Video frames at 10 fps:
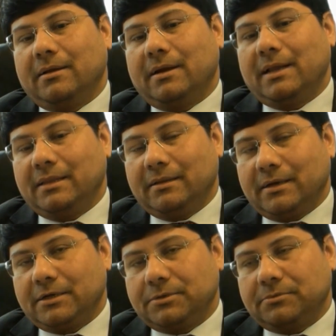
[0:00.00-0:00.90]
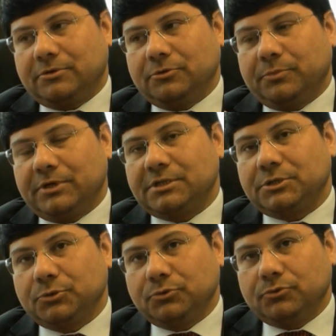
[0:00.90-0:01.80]
to
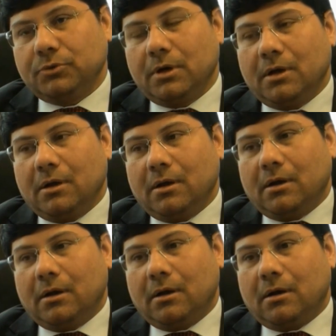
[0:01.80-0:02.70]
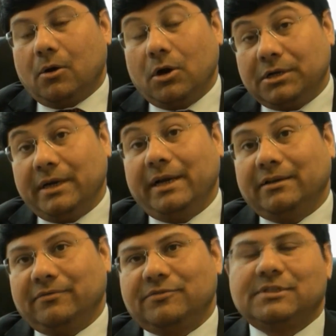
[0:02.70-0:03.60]
pursue
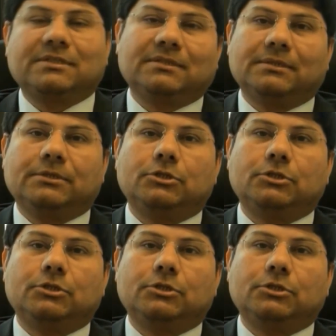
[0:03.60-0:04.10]
alternatives